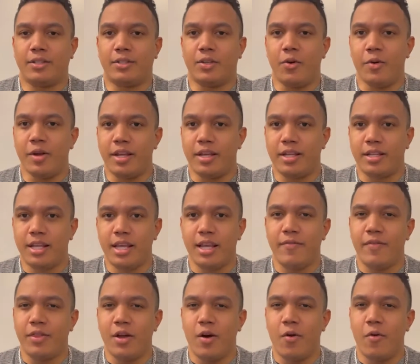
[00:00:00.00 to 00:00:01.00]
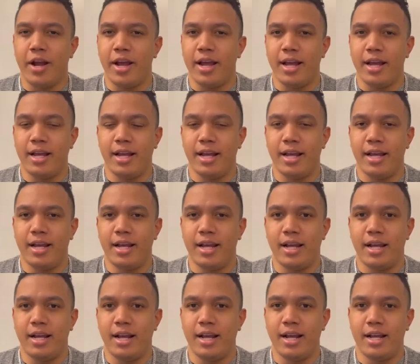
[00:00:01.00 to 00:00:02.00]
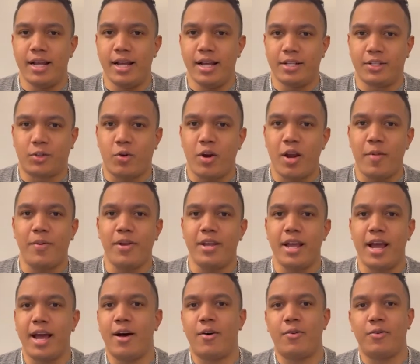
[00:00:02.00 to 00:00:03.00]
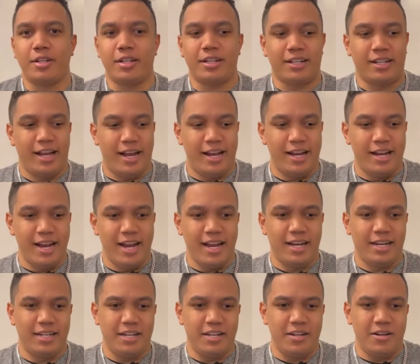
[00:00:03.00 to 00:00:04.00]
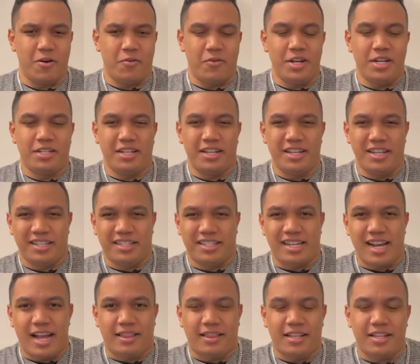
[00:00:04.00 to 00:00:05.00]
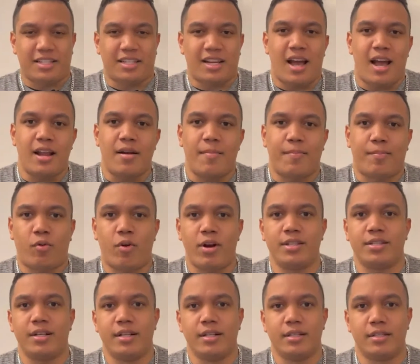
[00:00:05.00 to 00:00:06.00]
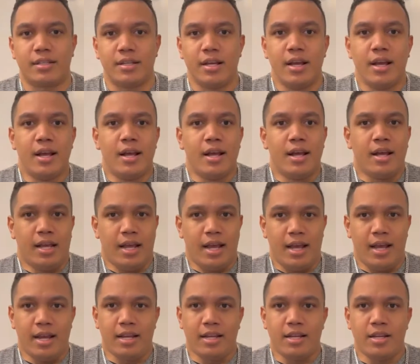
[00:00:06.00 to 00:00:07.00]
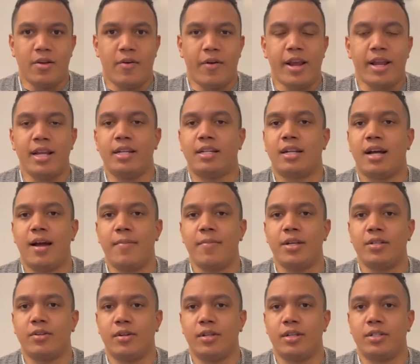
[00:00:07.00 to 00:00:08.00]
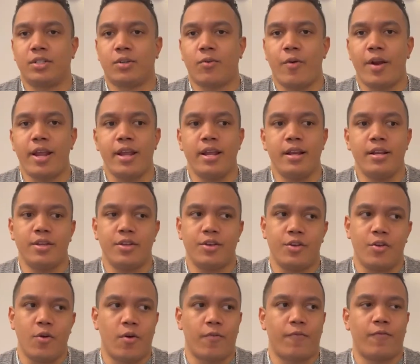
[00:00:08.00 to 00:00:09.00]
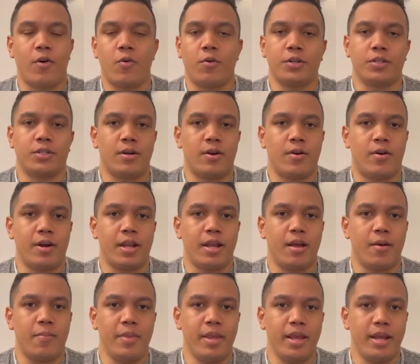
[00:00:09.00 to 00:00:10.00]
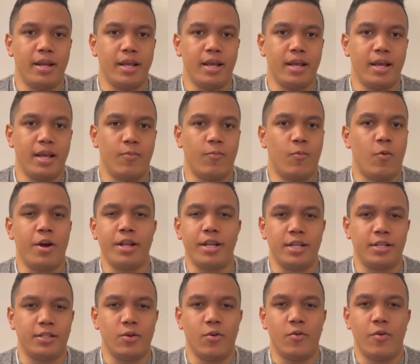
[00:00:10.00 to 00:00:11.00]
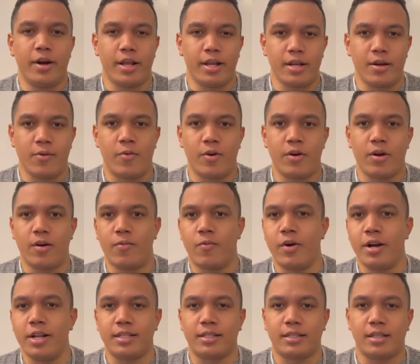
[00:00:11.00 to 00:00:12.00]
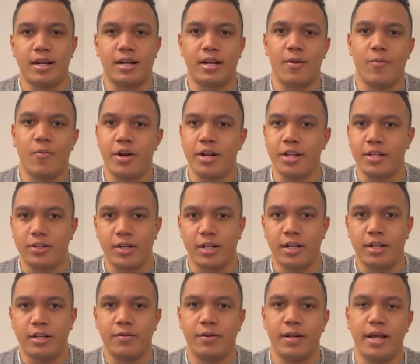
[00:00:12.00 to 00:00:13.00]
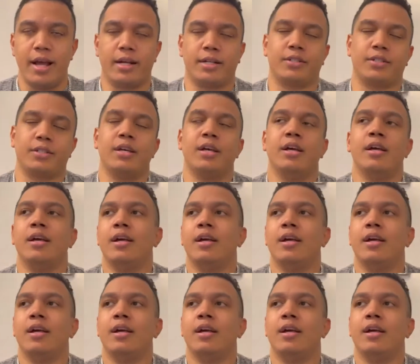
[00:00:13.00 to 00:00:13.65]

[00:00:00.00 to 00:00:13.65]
So even though it's creeping out and, you know, he's got this kind of presence, you know, anytime he's on the screen, you're focusing on him and what he's doing and you're wondering what he's thinking, what he's going to do next.